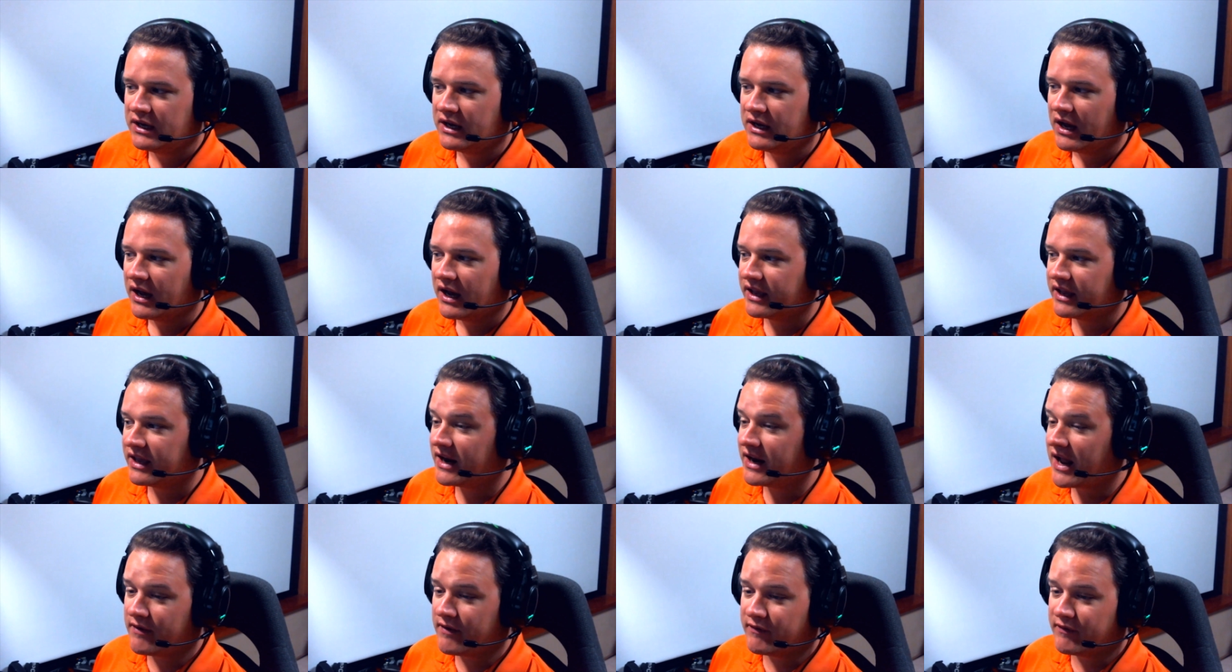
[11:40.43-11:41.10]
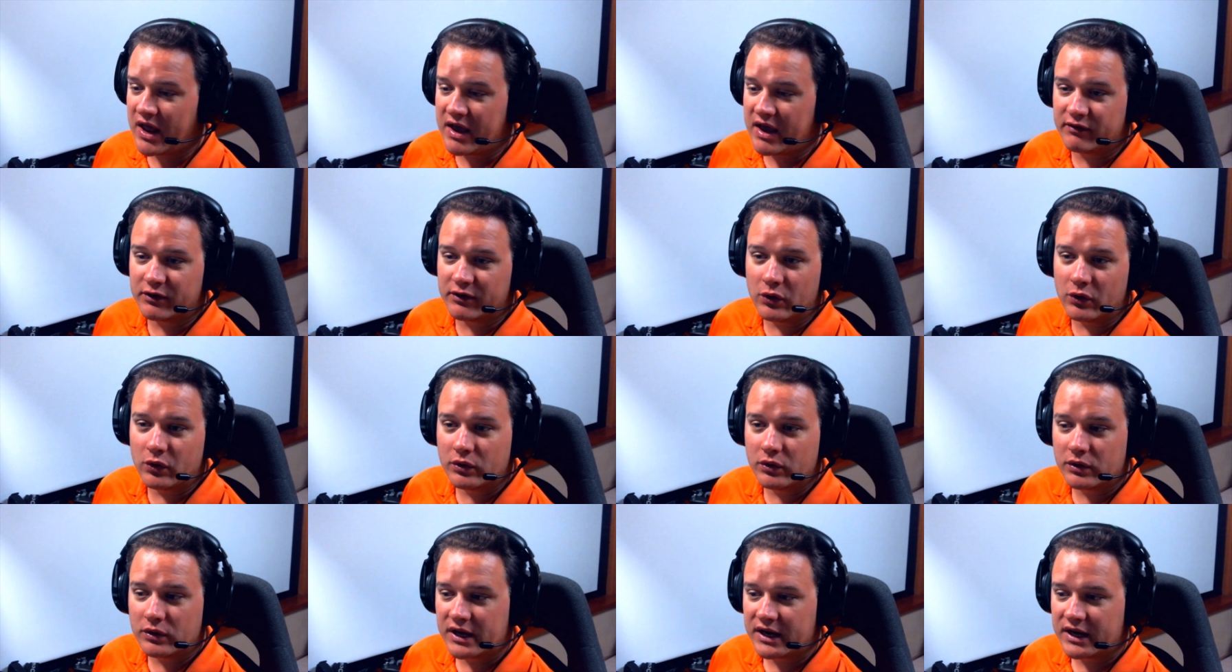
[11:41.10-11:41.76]
Again, I haven't had a
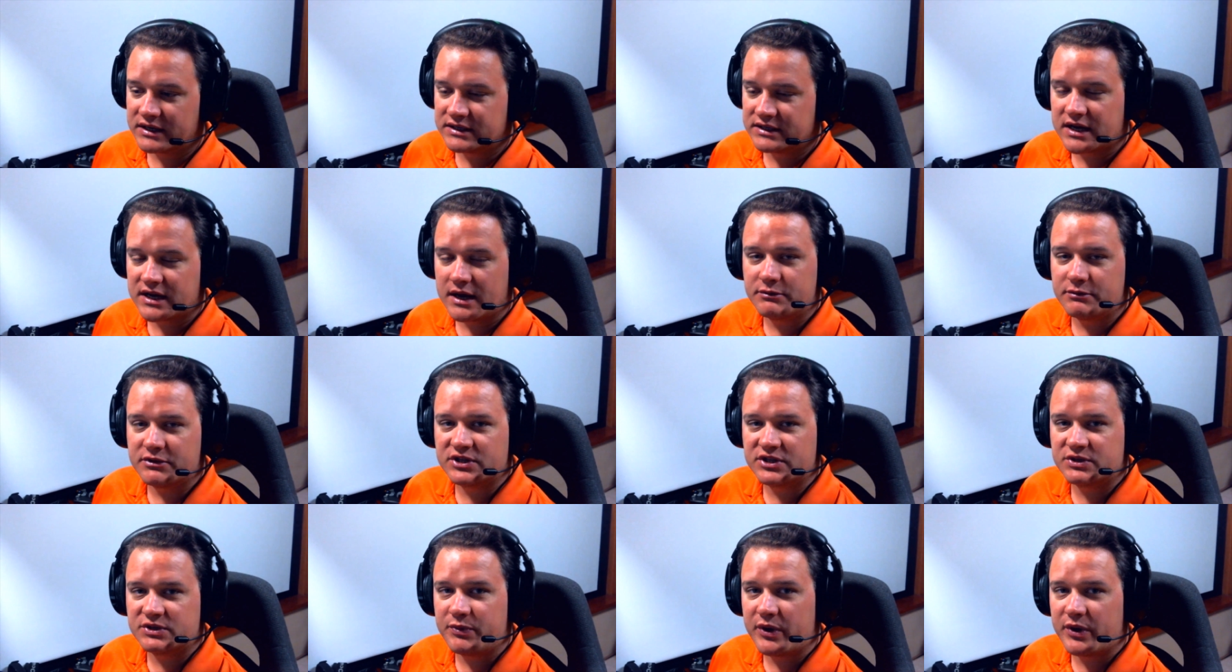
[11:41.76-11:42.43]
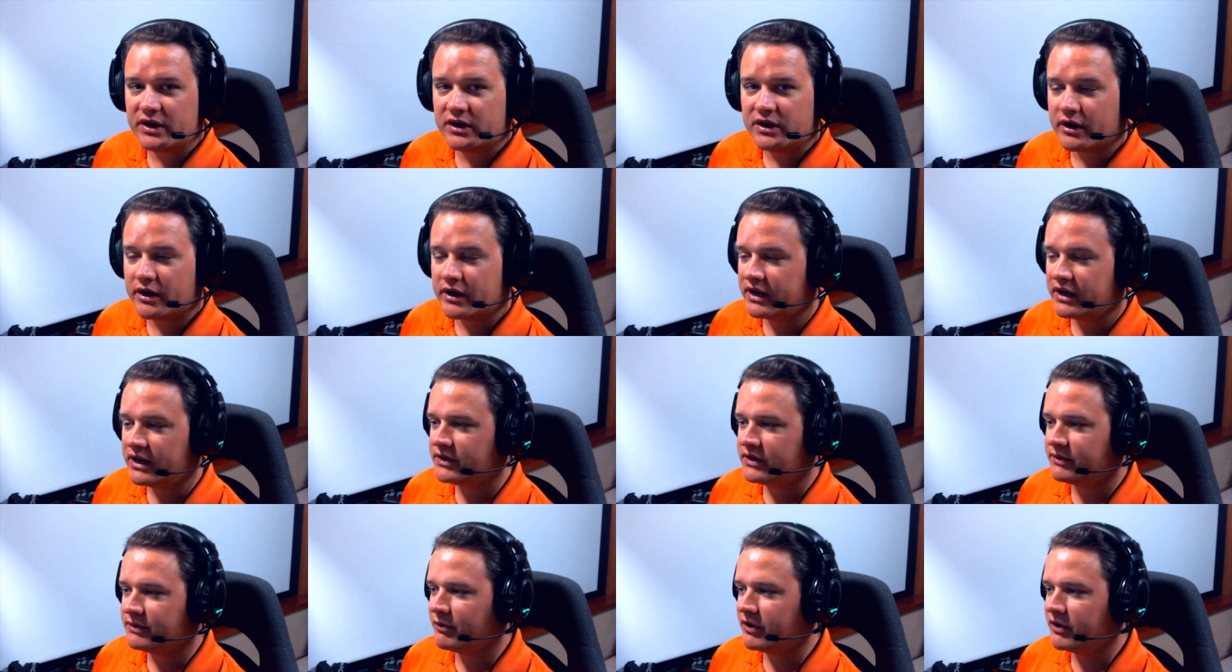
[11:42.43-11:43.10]
whole lot of time to spend on it,
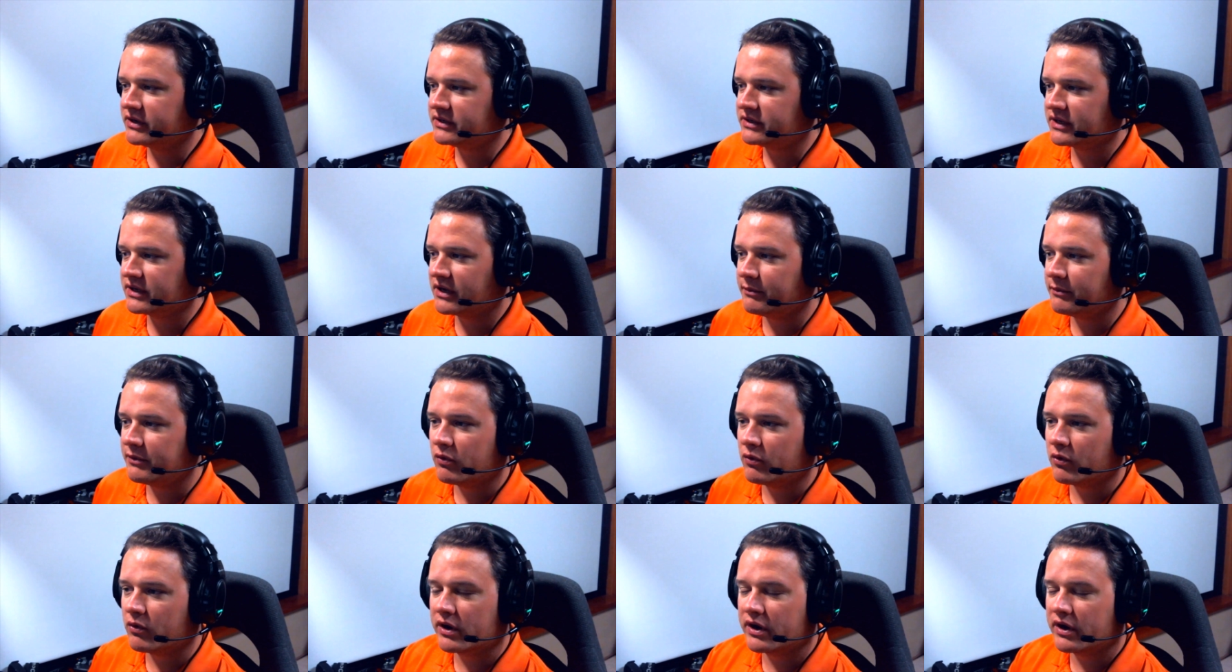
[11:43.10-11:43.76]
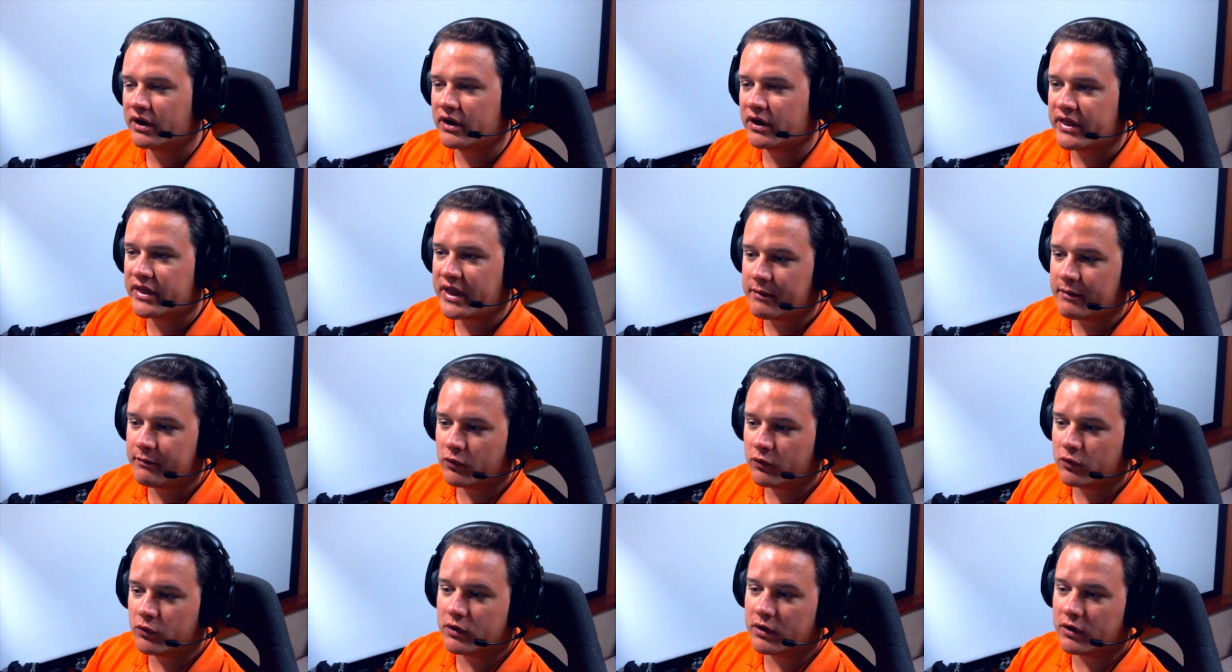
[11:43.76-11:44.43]
but I'll be working on that
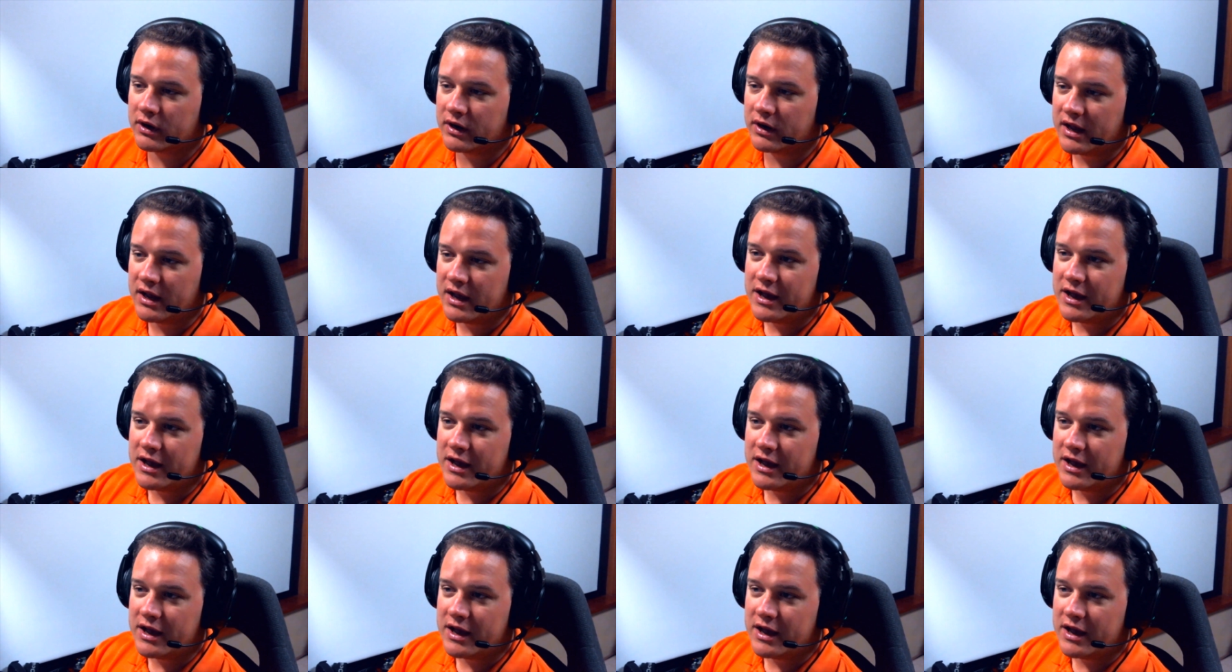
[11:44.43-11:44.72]
more.